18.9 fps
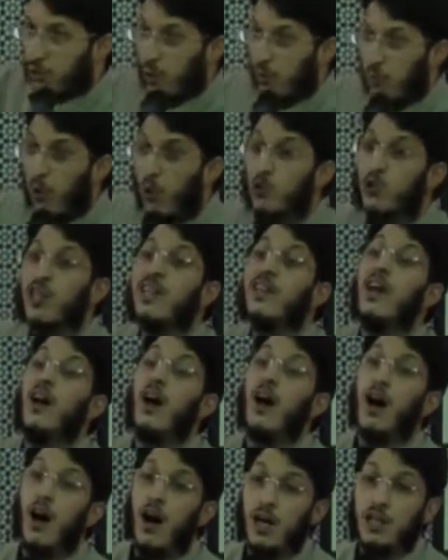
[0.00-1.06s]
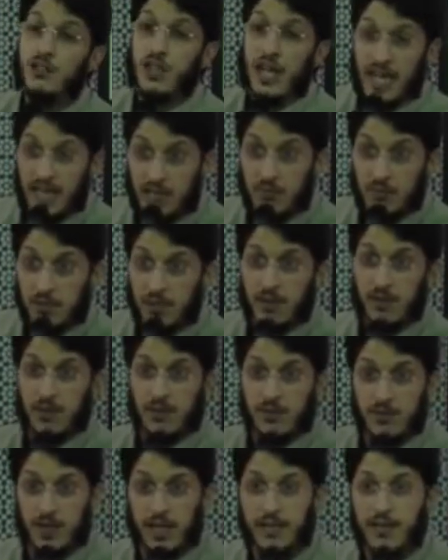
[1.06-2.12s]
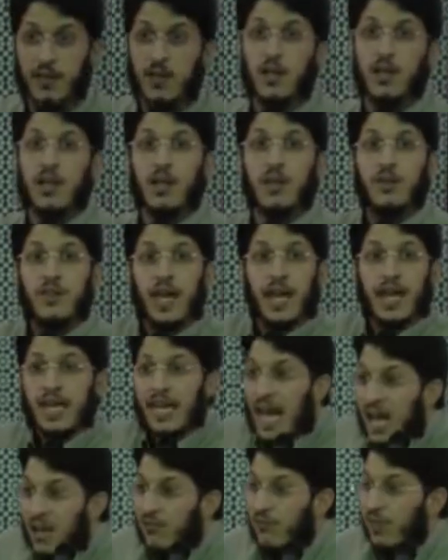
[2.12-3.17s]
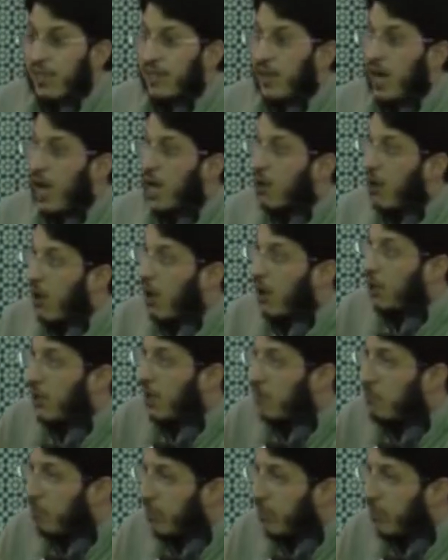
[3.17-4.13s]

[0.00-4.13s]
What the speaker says: supposed arch enemy, right? They gave Iraq on a